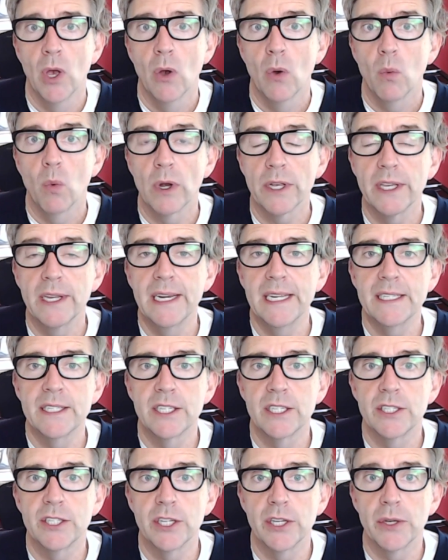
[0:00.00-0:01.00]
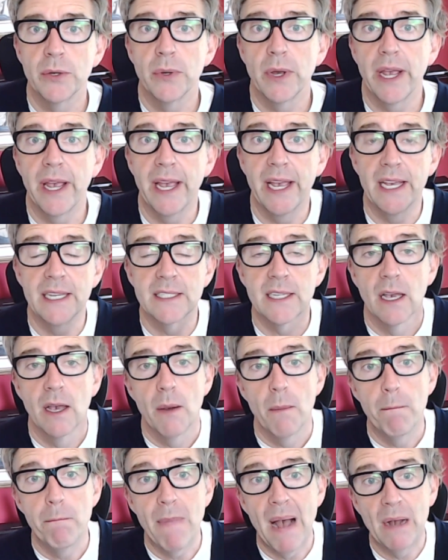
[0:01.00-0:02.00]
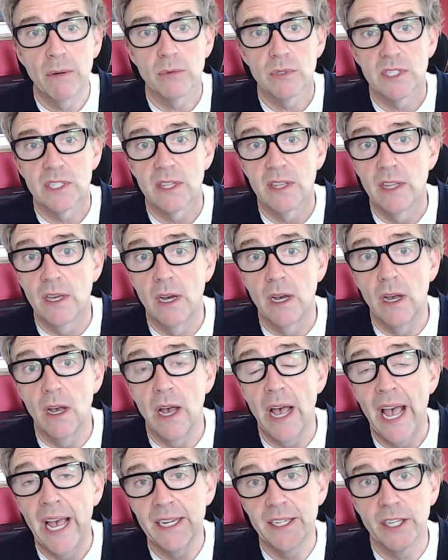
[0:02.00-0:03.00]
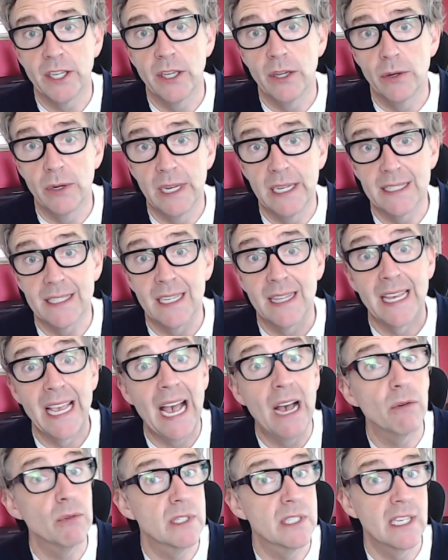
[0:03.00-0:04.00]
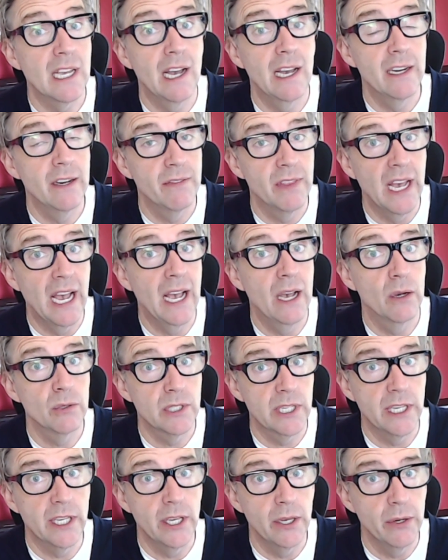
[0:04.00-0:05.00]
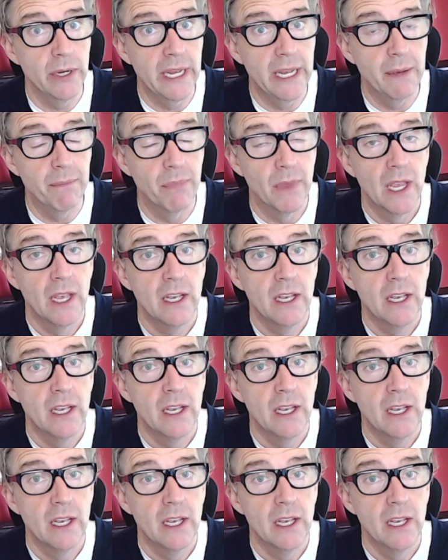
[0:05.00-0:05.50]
What you need to do is mount the header unit to the outside of the housing unit.